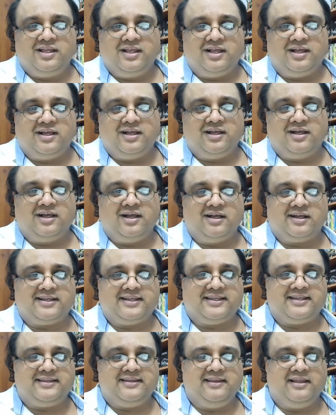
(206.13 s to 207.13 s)

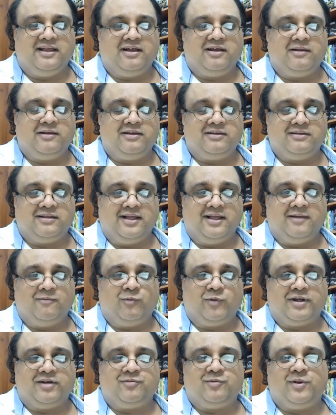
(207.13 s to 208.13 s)
a
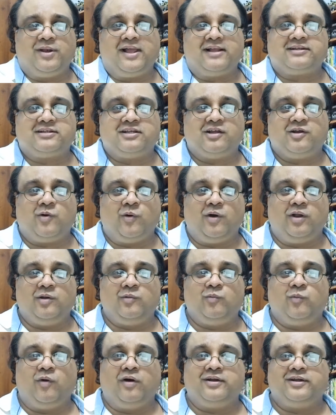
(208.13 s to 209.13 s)
wonderful actor
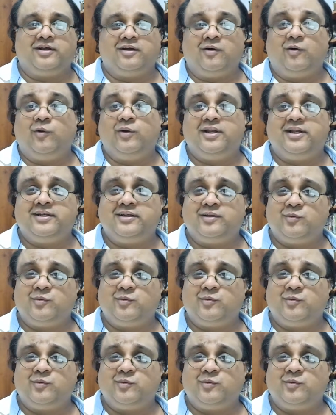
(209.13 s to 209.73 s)
called Warner Oland,